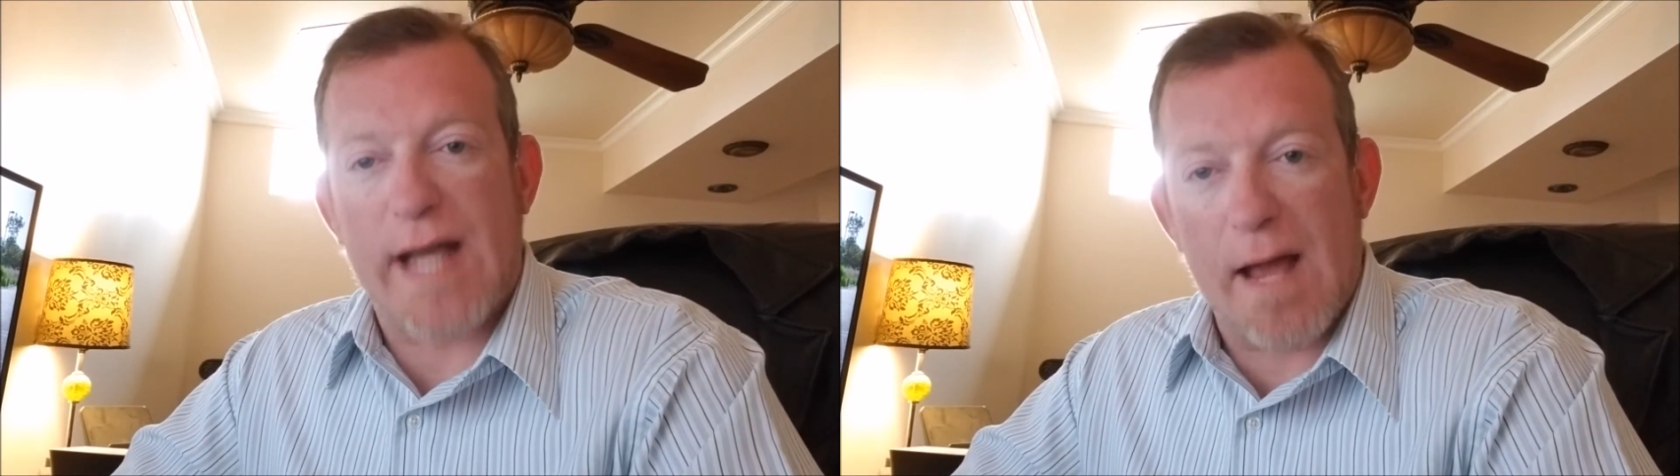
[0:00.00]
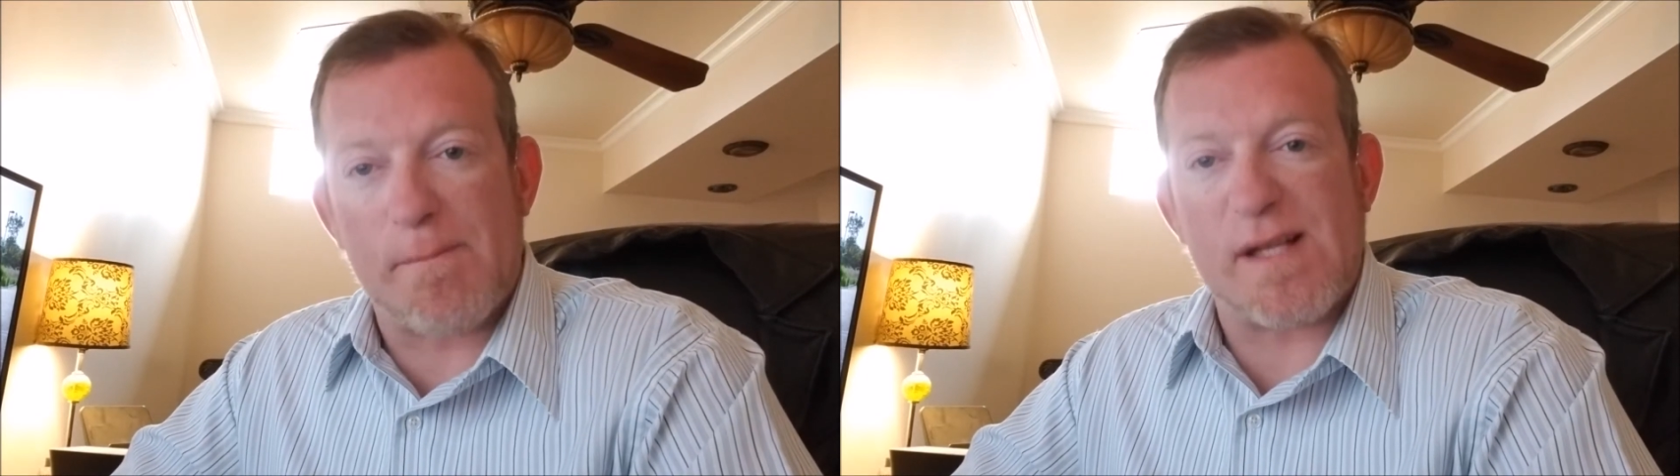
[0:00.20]

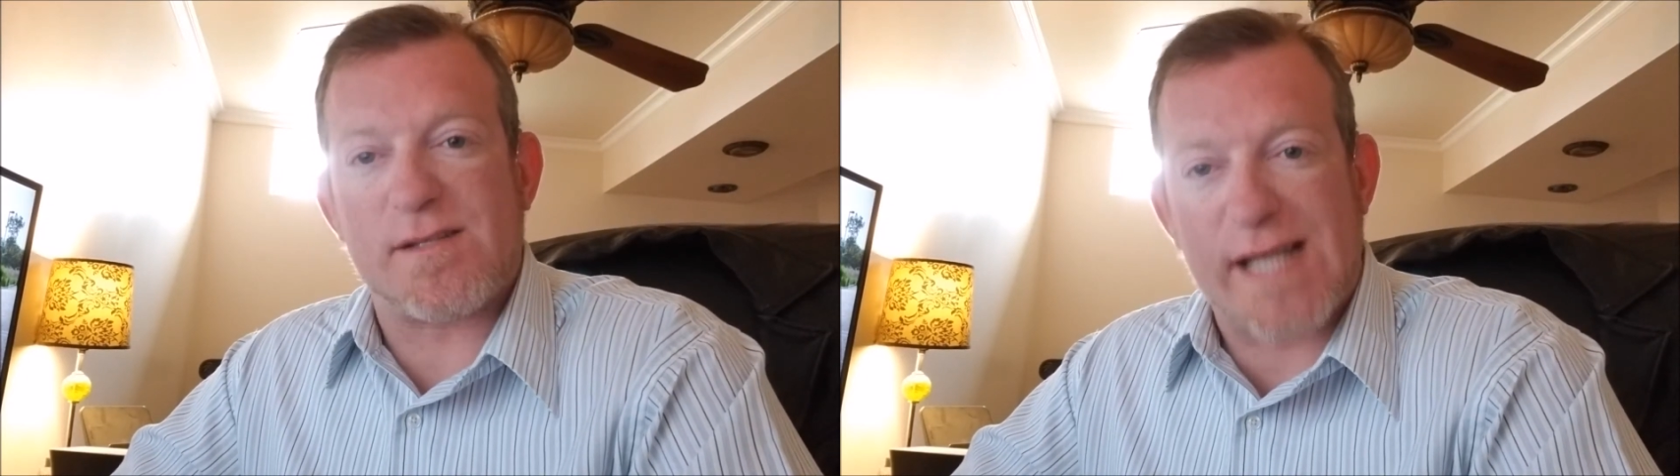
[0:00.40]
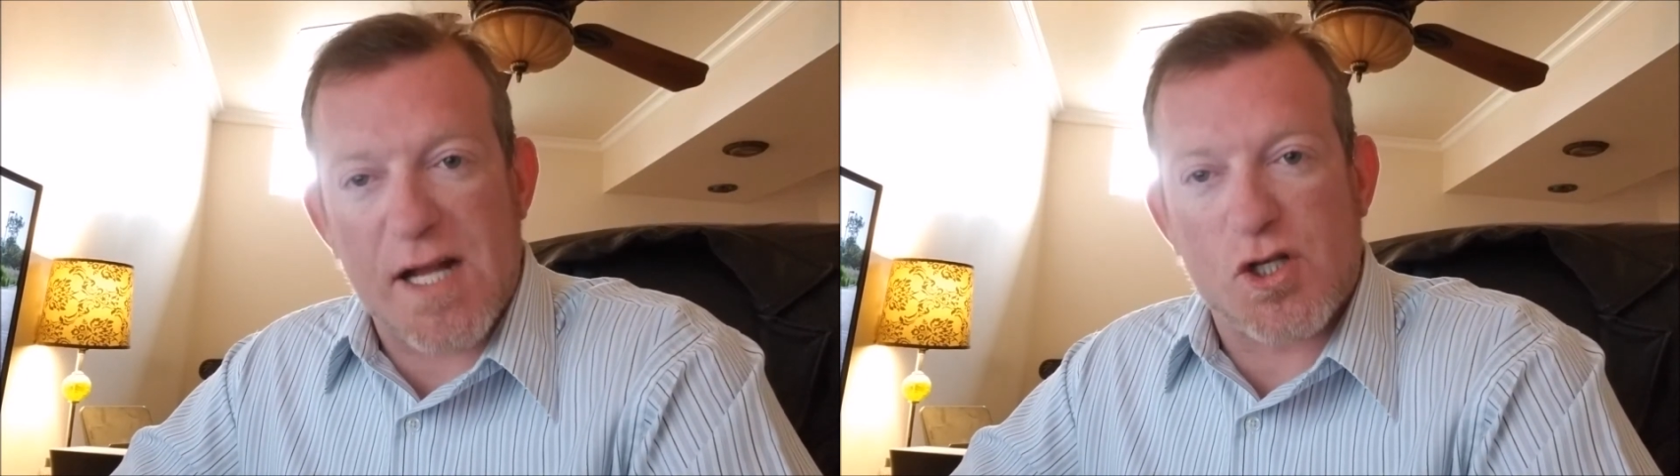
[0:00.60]

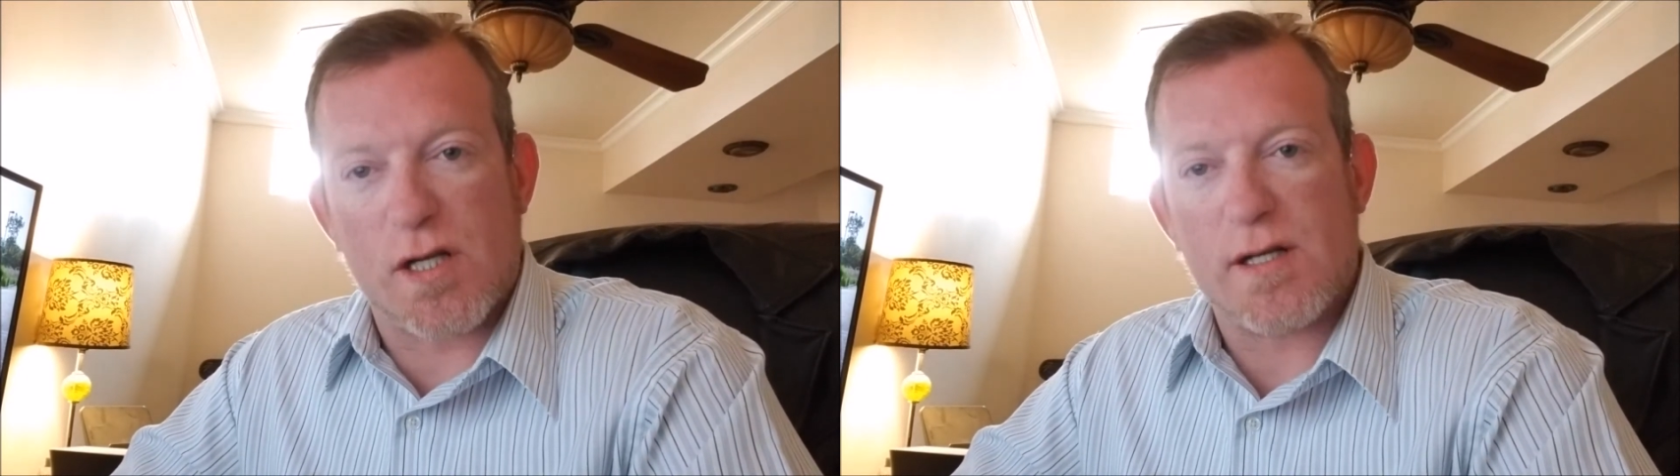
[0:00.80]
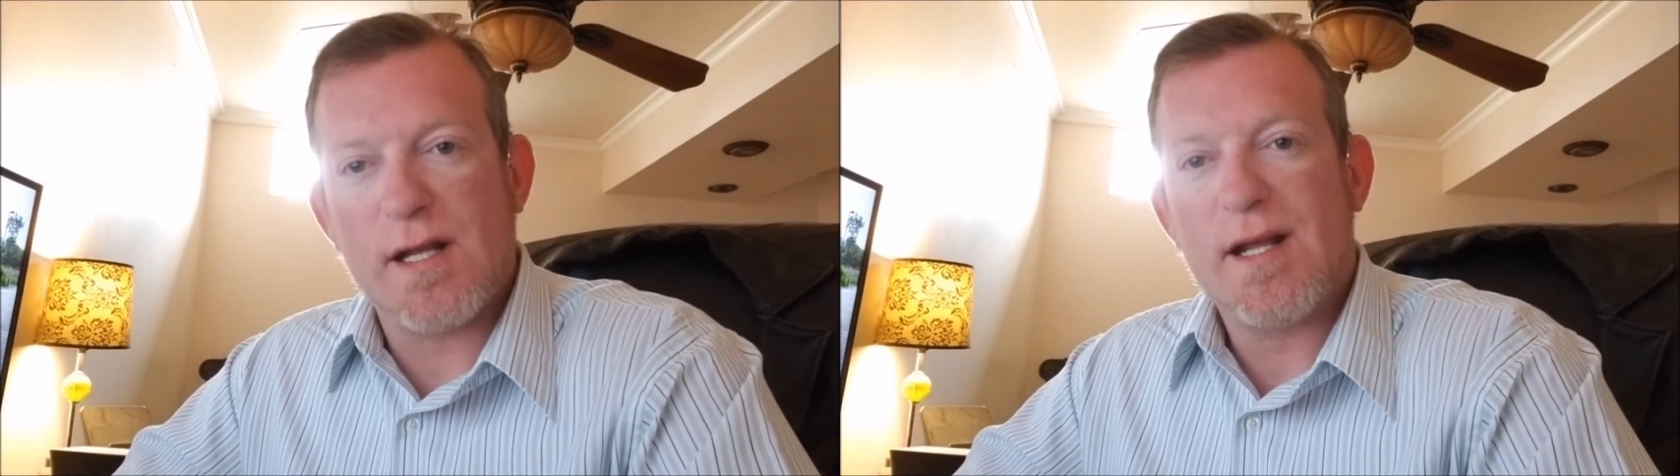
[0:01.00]
compensation.